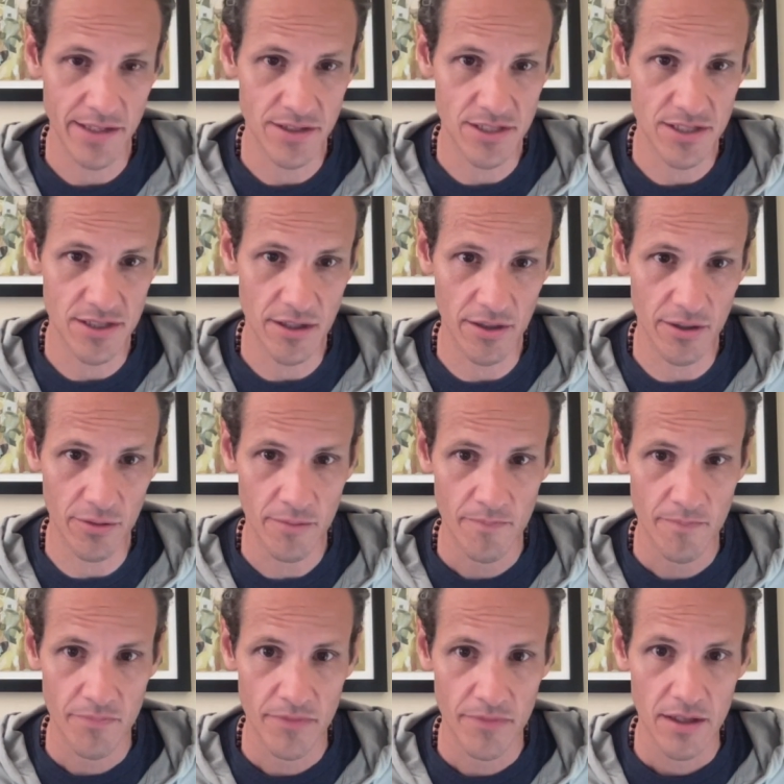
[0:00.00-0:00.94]
And so
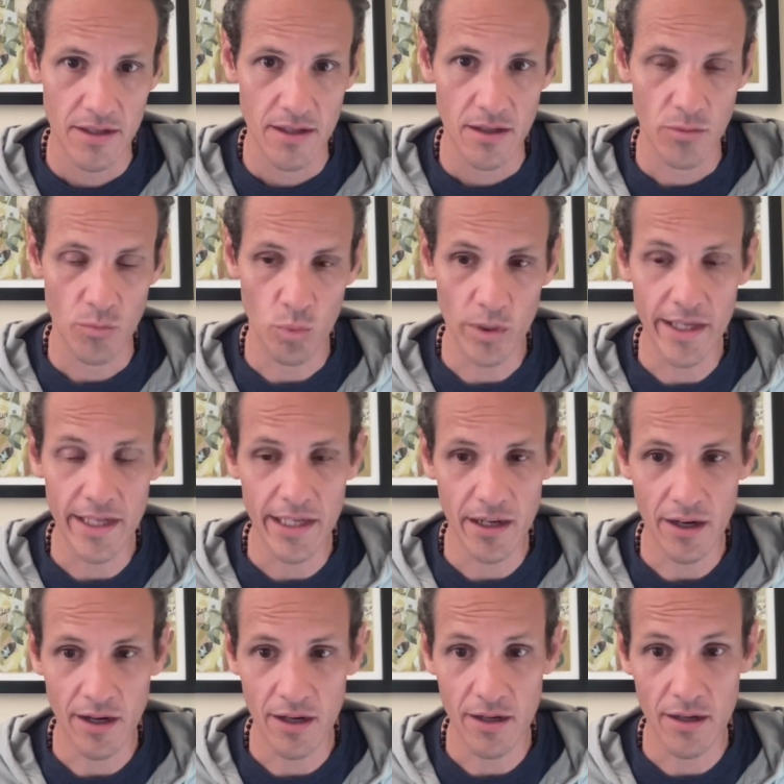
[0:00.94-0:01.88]
we
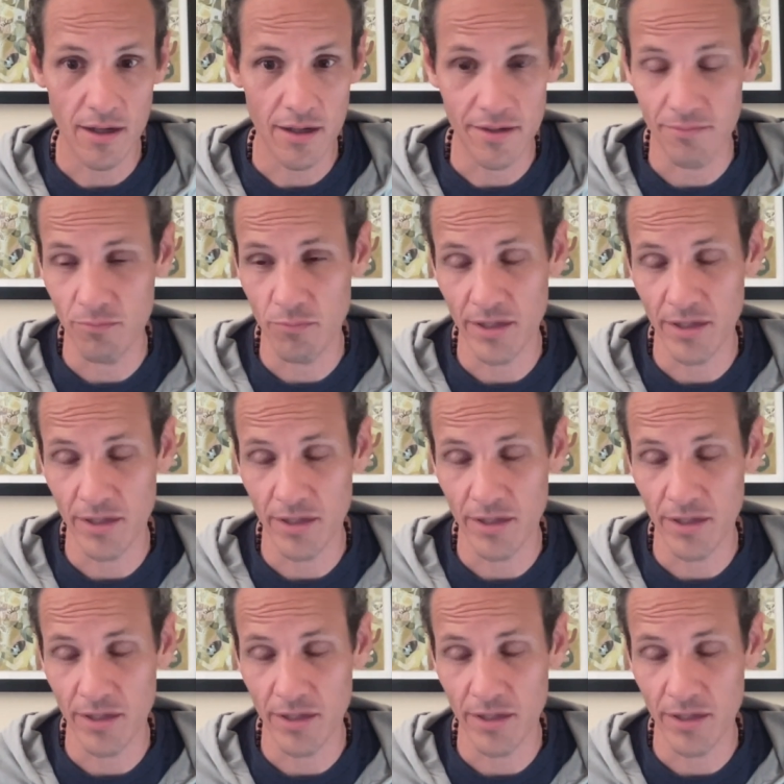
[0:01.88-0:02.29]
are